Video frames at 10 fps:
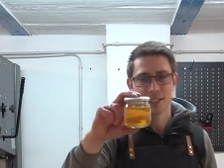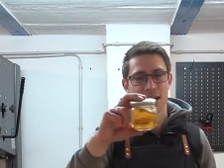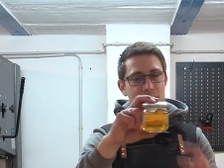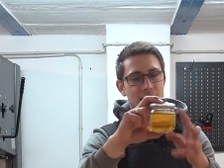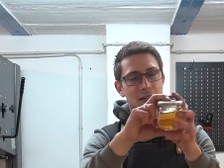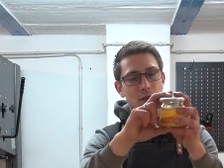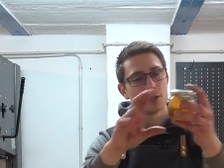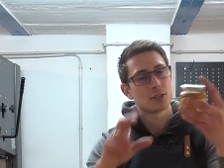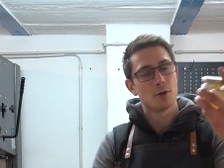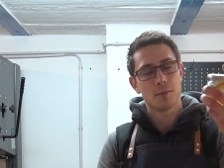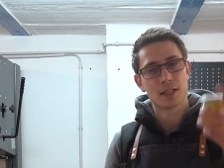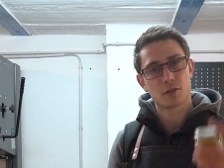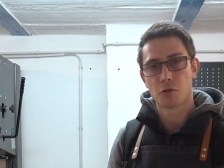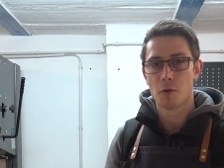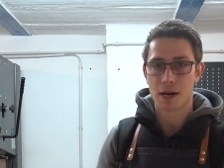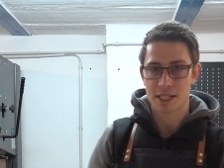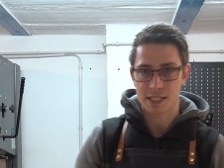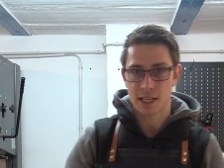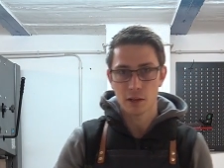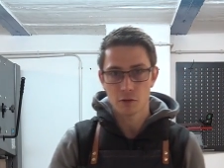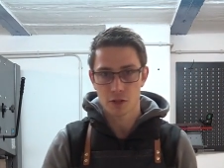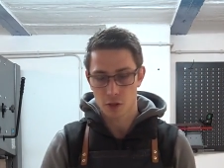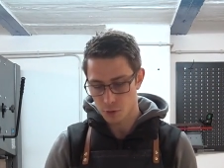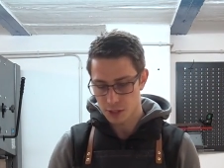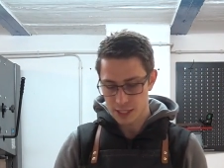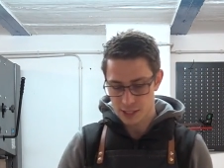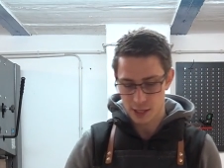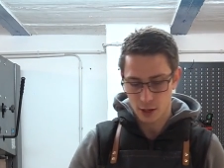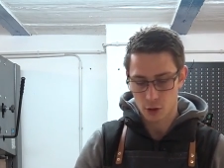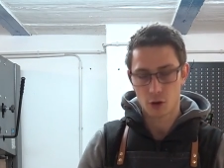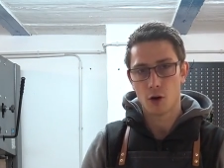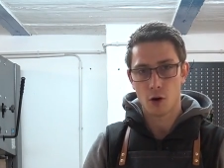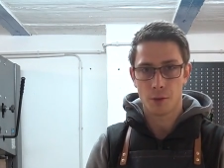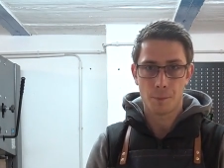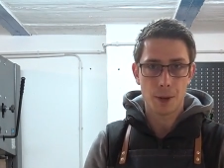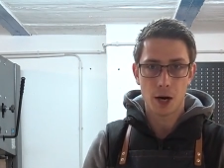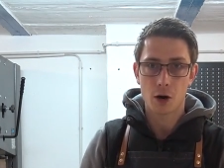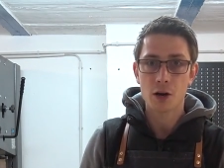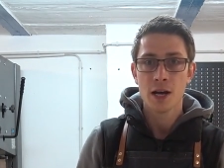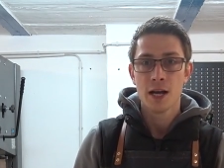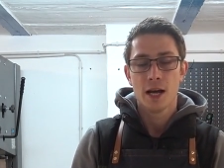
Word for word: that I also mix for myself. So these are on par.